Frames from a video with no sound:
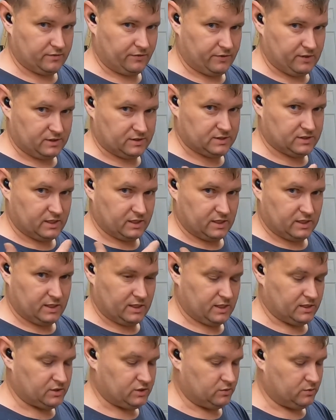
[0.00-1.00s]
of things
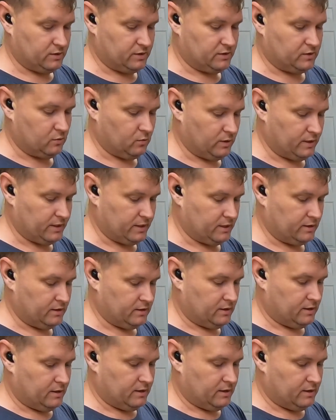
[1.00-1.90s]
sticking at you and in the way,